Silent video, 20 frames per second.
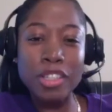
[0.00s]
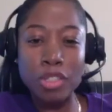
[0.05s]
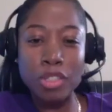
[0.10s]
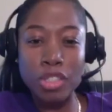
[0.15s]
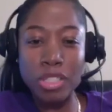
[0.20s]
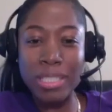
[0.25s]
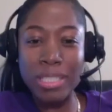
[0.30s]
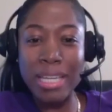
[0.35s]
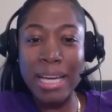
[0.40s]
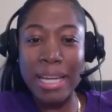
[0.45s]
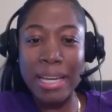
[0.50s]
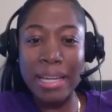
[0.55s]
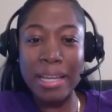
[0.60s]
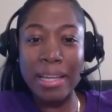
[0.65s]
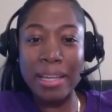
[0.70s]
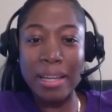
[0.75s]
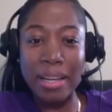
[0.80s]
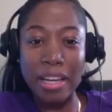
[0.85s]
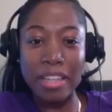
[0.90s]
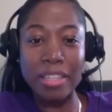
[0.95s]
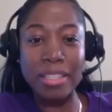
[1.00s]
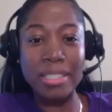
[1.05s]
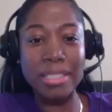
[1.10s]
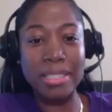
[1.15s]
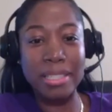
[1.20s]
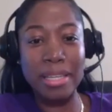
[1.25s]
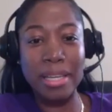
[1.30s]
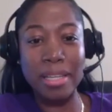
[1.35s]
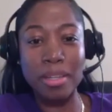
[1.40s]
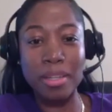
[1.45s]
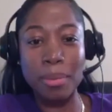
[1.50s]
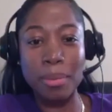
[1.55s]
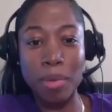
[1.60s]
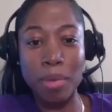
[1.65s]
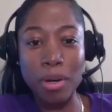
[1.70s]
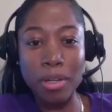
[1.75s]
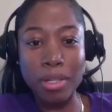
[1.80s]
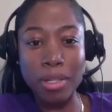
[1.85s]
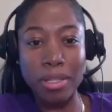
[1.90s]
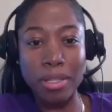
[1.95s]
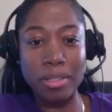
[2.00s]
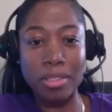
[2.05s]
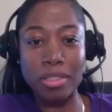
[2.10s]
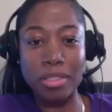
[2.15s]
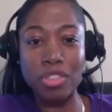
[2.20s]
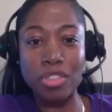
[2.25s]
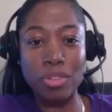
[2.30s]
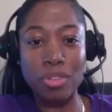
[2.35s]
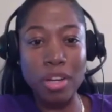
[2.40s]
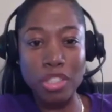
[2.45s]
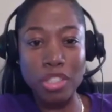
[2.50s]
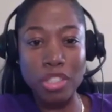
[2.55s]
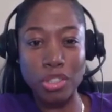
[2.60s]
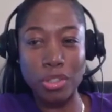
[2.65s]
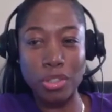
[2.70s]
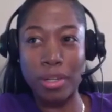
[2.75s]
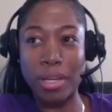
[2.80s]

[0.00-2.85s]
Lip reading: You just got to understand the market, the structure,